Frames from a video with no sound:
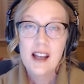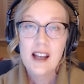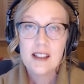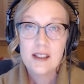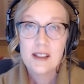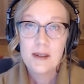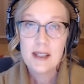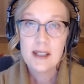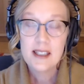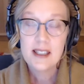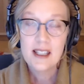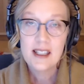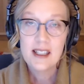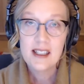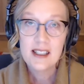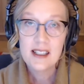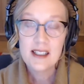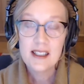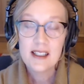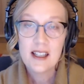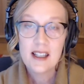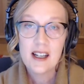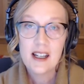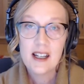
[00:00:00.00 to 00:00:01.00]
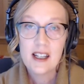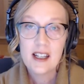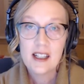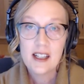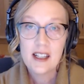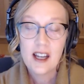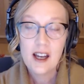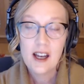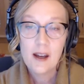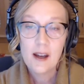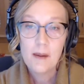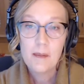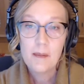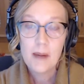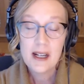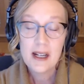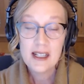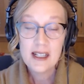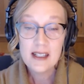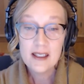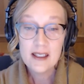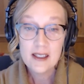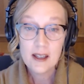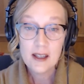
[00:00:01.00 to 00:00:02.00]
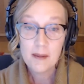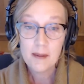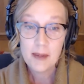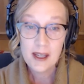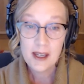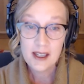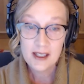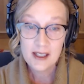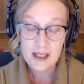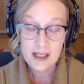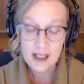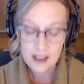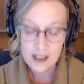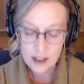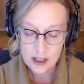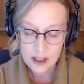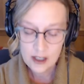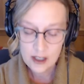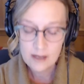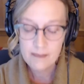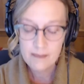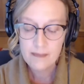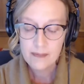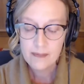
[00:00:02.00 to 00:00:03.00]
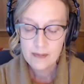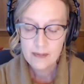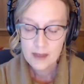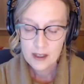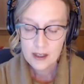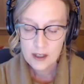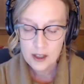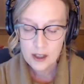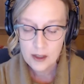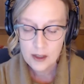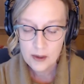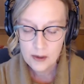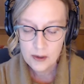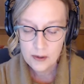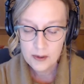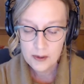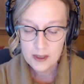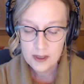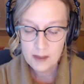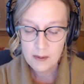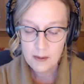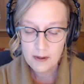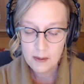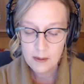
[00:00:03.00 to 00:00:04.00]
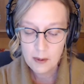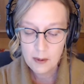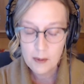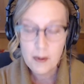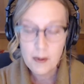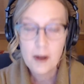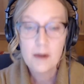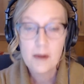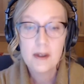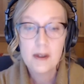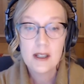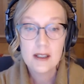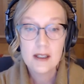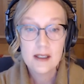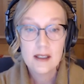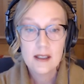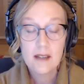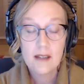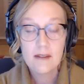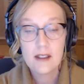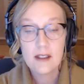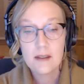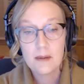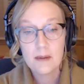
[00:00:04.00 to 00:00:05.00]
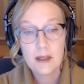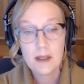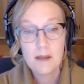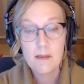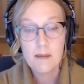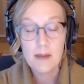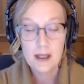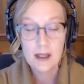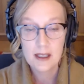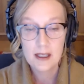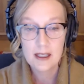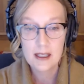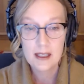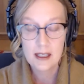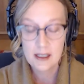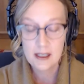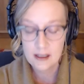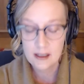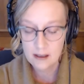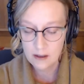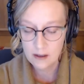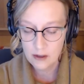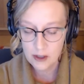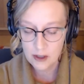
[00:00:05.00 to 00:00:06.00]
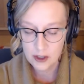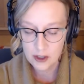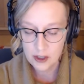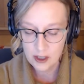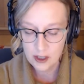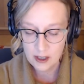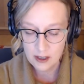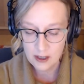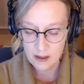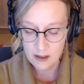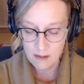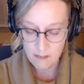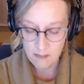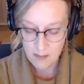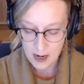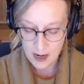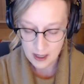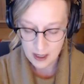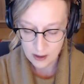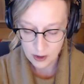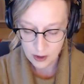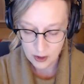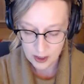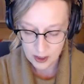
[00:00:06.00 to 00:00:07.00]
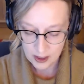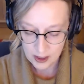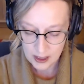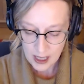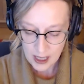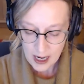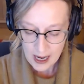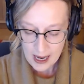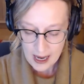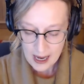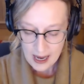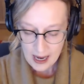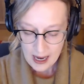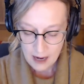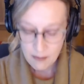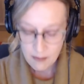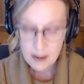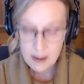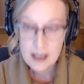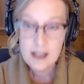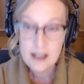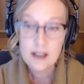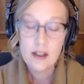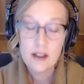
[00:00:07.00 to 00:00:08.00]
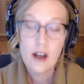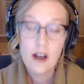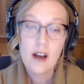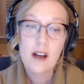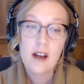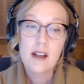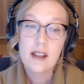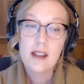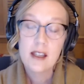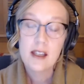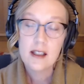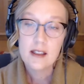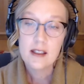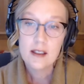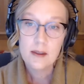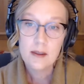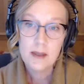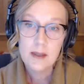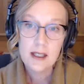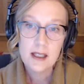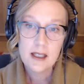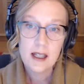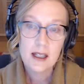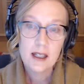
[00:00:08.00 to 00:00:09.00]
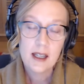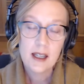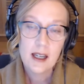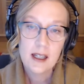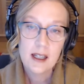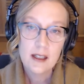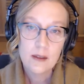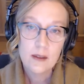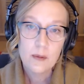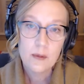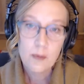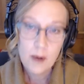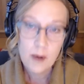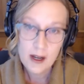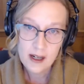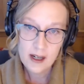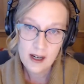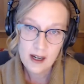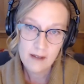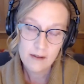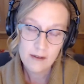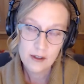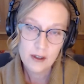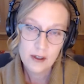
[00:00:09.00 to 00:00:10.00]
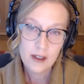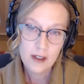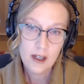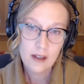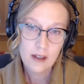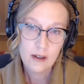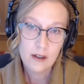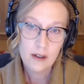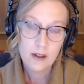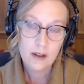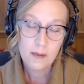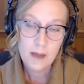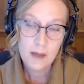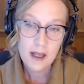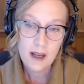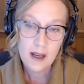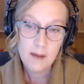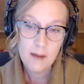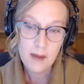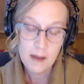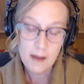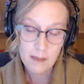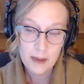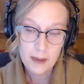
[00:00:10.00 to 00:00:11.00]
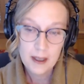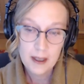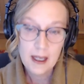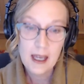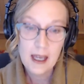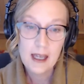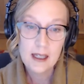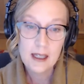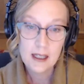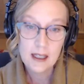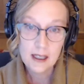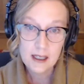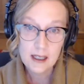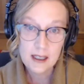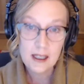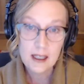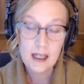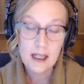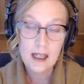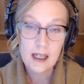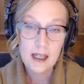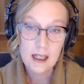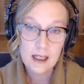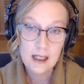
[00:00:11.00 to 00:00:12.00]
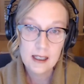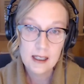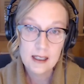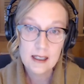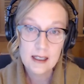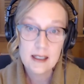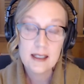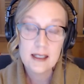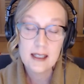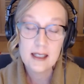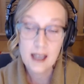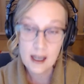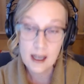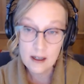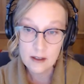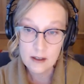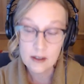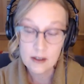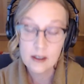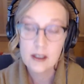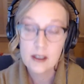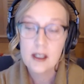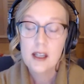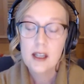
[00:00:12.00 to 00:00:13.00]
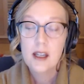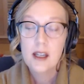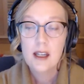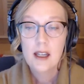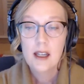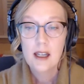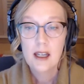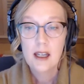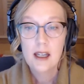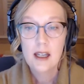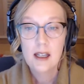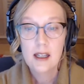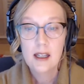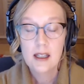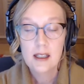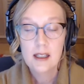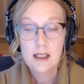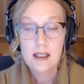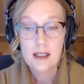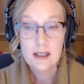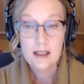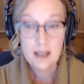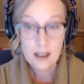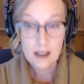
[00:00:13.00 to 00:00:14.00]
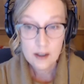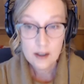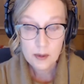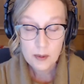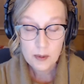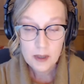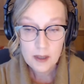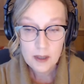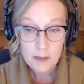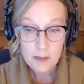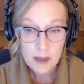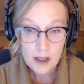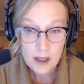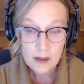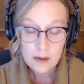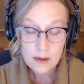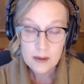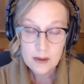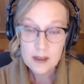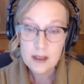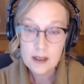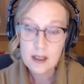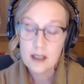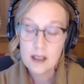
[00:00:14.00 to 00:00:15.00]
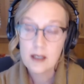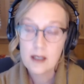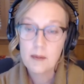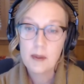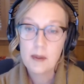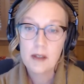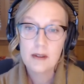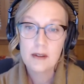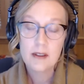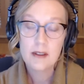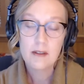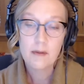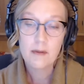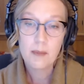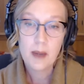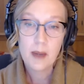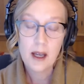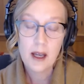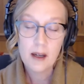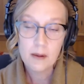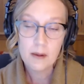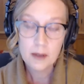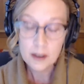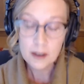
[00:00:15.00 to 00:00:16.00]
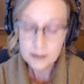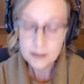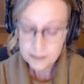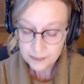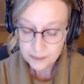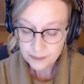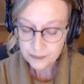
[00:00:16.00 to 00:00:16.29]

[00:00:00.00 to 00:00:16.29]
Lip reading: So I set it aside, but I didn't stop paying attention to some of the proponents of this really militant Christian manhood. And what I saw in the ensuing decade is one after another become implicated in scandal, in sexual abuse, in abuse of power.